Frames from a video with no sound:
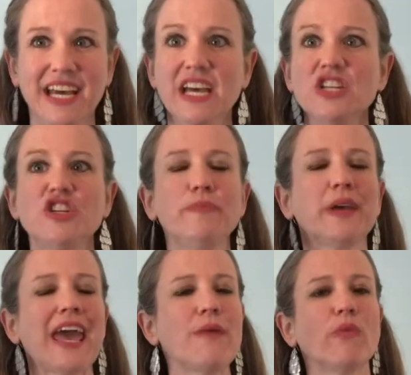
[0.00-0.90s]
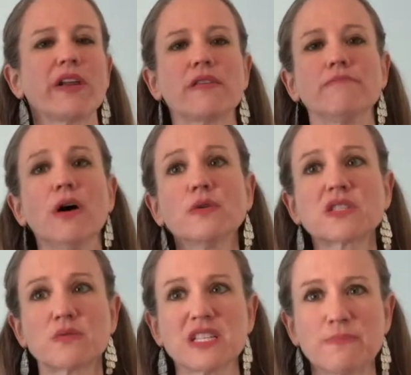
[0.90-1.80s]
She became one of the
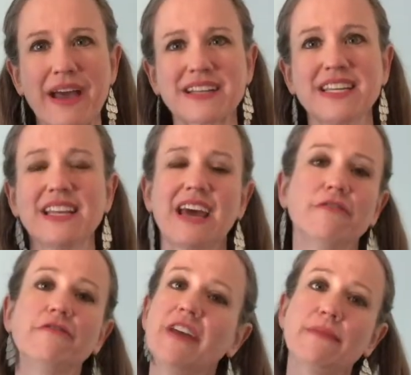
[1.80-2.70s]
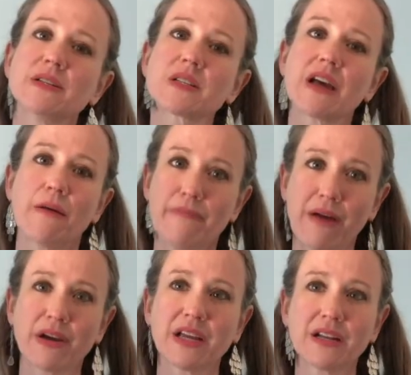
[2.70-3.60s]
most respected and famous
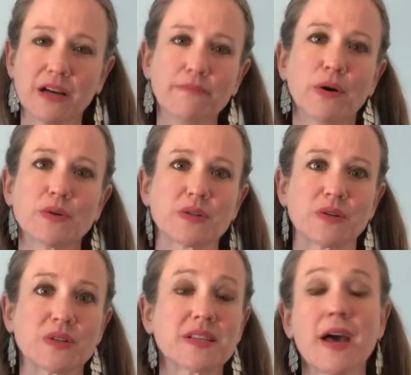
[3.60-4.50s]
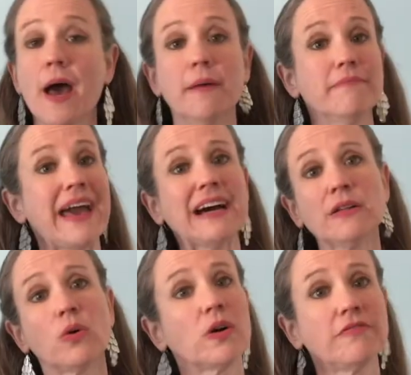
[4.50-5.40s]
American composers, male
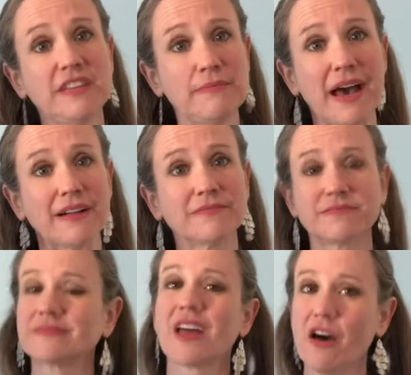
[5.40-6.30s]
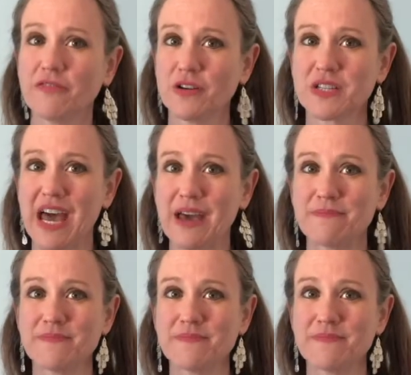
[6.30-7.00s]
or female, of her time.